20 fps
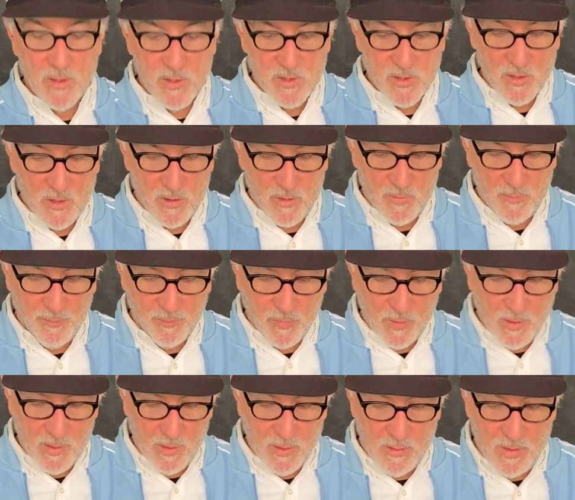So
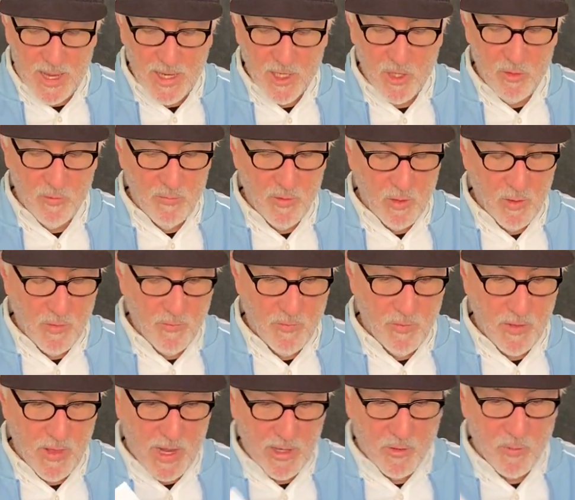thank you, Vera,
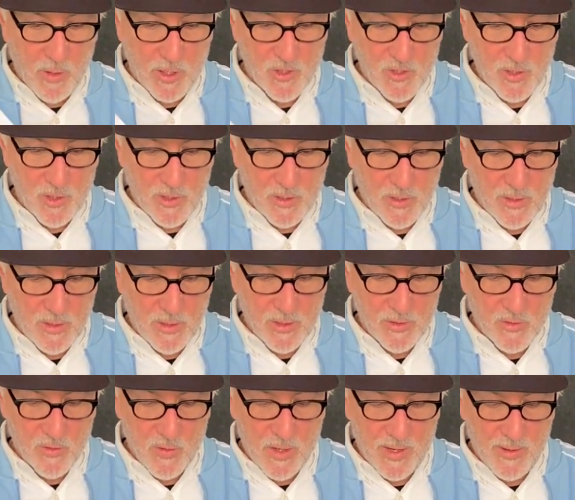for that question.
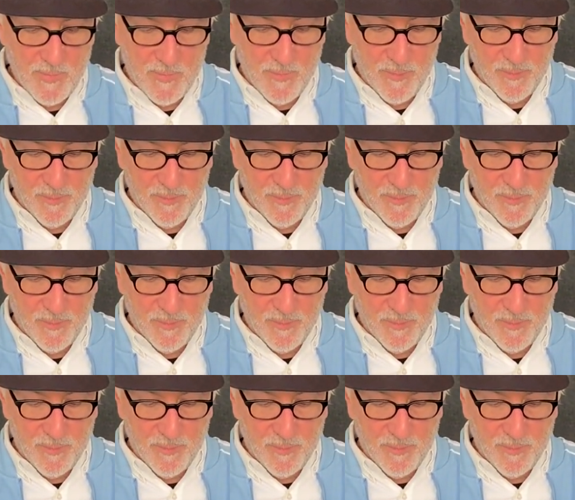That's great.